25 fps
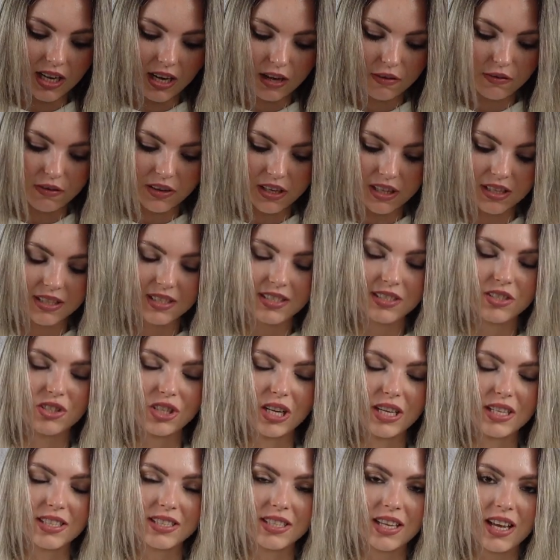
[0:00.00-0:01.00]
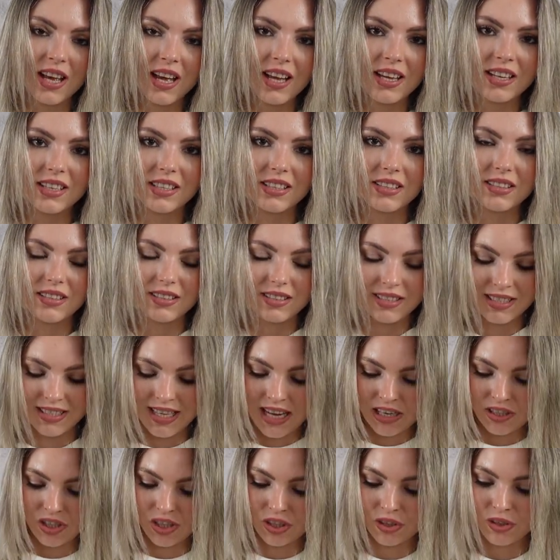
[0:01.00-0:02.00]
and I think it's just
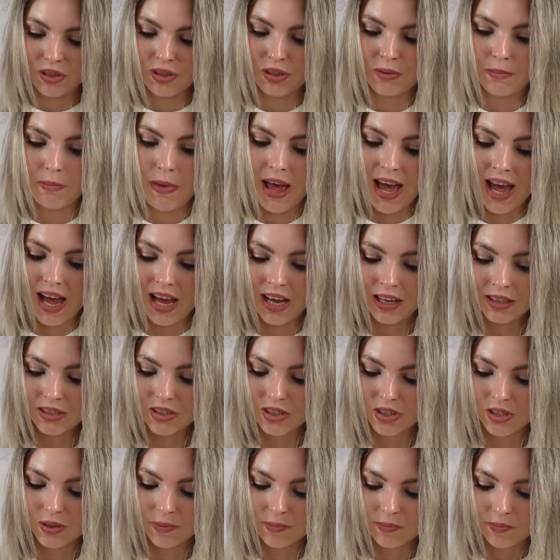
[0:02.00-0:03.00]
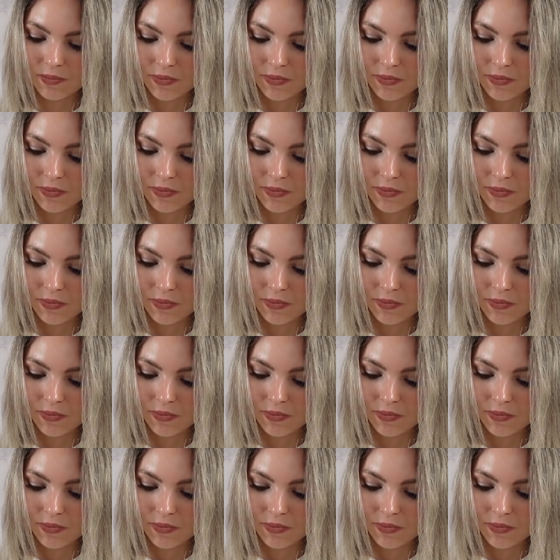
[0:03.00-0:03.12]
such a good match.